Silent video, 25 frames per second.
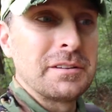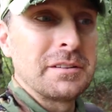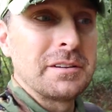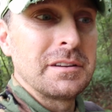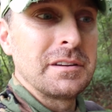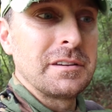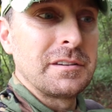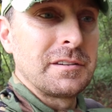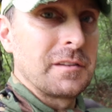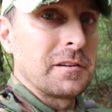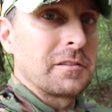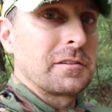
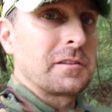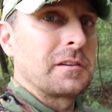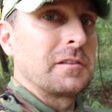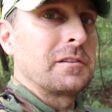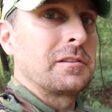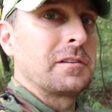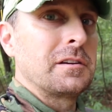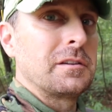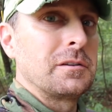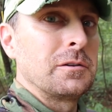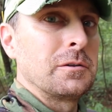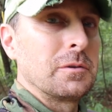is
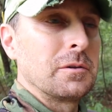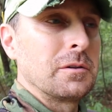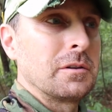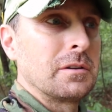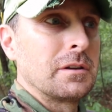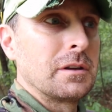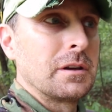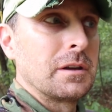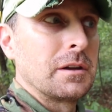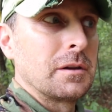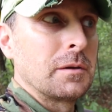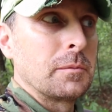discontinued,
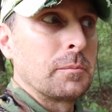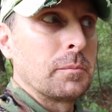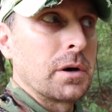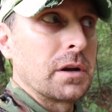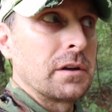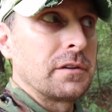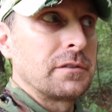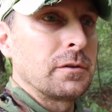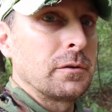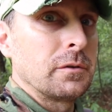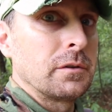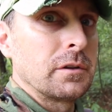but
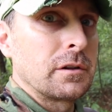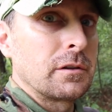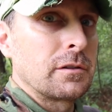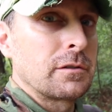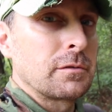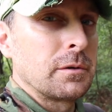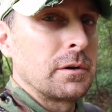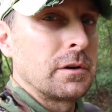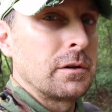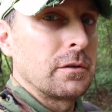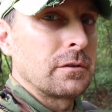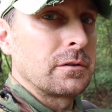it's only
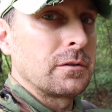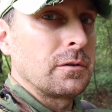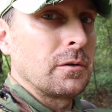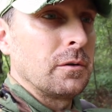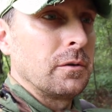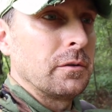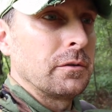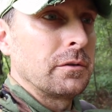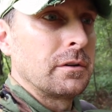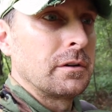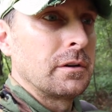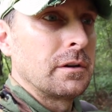three years
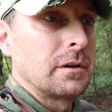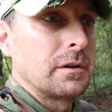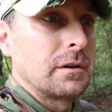old.